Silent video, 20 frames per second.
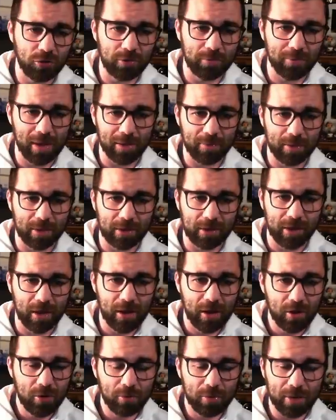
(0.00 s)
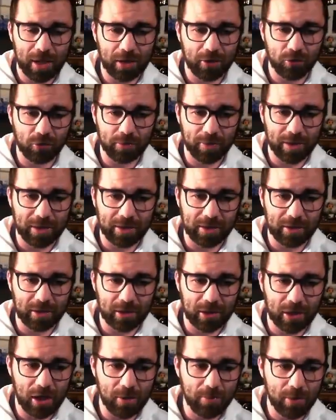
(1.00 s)
that maybe that we had already at the
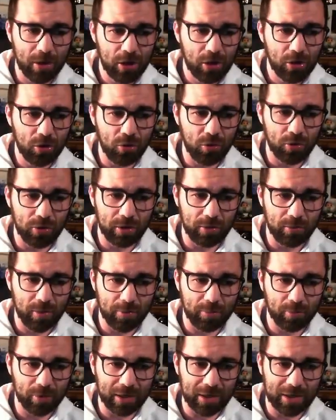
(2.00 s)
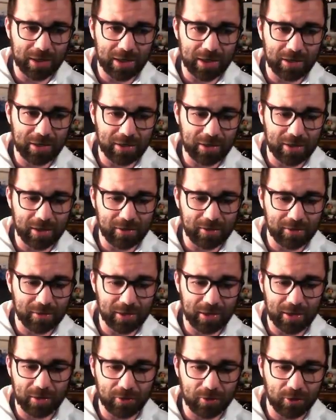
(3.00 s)
club or that we're bringing in this
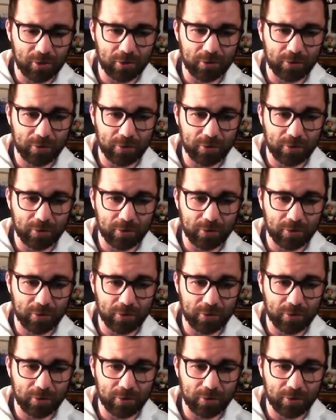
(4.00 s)
season.